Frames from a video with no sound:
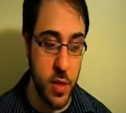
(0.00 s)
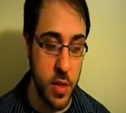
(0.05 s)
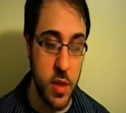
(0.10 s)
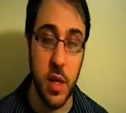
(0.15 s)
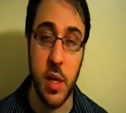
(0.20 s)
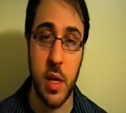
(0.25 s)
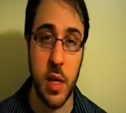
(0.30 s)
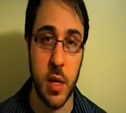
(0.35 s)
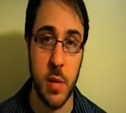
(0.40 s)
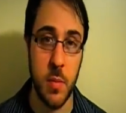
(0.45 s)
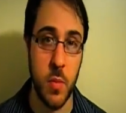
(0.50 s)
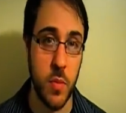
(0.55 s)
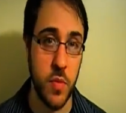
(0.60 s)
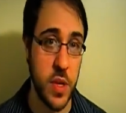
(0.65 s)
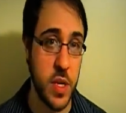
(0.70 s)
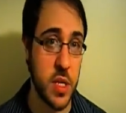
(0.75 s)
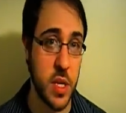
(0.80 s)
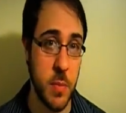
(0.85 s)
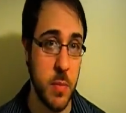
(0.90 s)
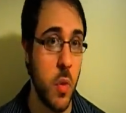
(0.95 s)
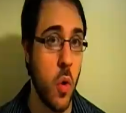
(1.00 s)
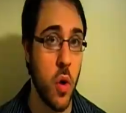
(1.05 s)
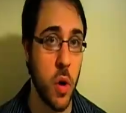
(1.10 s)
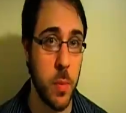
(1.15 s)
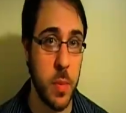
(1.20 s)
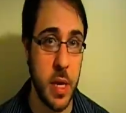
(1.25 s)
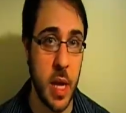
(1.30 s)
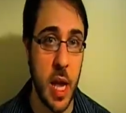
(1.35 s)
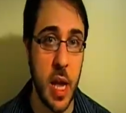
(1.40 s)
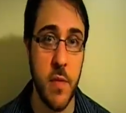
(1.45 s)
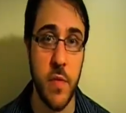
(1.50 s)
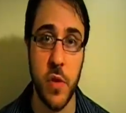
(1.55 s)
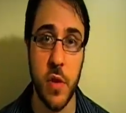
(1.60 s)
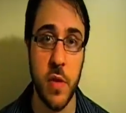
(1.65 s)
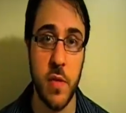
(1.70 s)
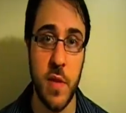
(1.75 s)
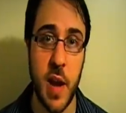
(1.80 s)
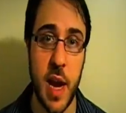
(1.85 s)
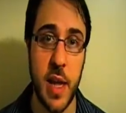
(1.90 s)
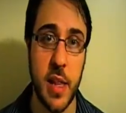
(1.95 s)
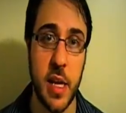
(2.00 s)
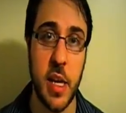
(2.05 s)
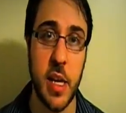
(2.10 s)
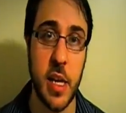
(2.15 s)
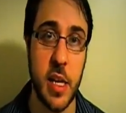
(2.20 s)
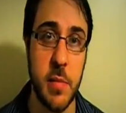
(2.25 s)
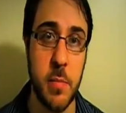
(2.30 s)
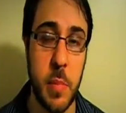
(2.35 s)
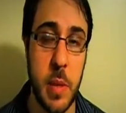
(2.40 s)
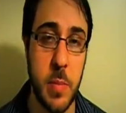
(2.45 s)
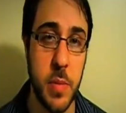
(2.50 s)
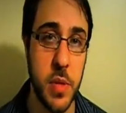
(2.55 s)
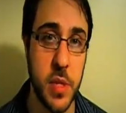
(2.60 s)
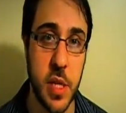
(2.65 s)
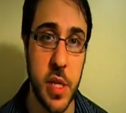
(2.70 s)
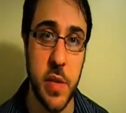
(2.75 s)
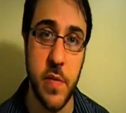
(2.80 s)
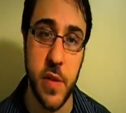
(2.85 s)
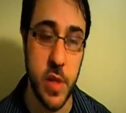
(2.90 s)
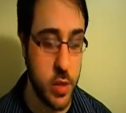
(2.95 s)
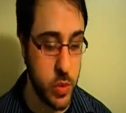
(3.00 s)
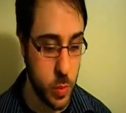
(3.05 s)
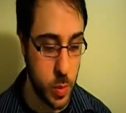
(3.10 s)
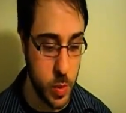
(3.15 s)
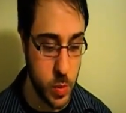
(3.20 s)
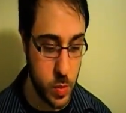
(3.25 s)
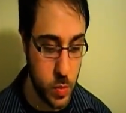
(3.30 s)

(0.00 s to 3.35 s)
this immoral behavior of violating people's individual